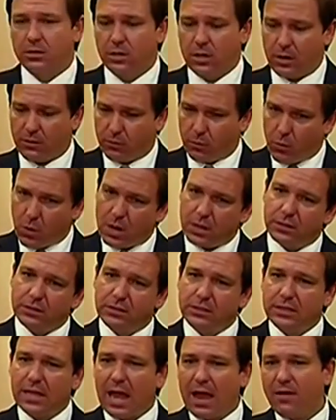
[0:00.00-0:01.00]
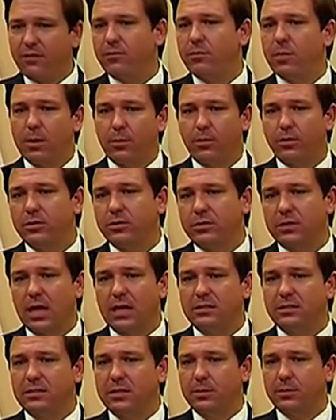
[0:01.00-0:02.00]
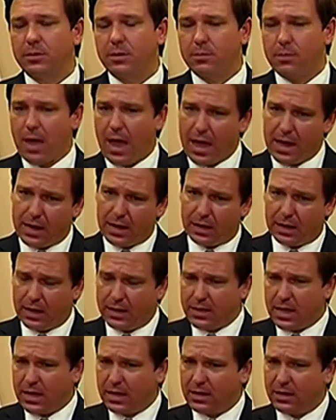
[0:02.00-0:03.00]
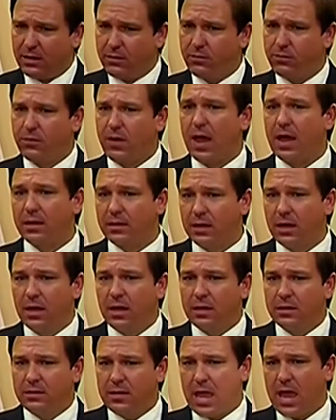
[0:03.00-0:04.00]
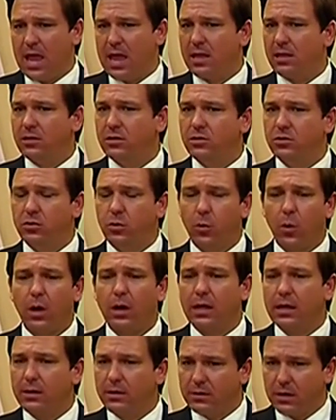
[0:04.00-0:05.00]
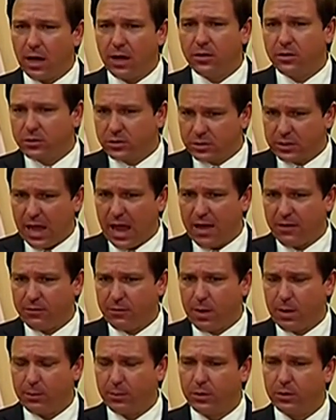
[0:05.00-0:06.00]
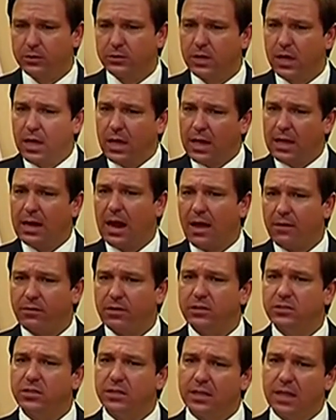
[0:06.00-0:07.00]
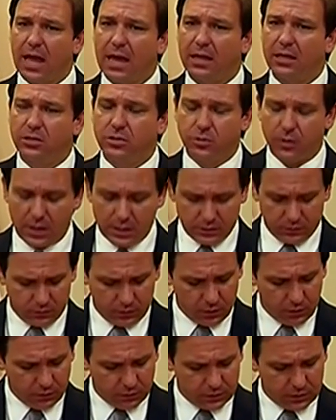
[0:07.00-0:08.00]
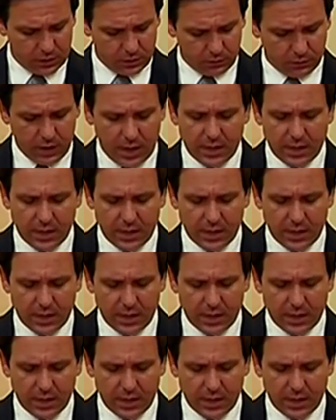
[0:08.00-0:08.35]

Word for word: So you have one staff member who's not symptomatic, and they can infect 10, 20 other staff members, and obviously that could transfer over to the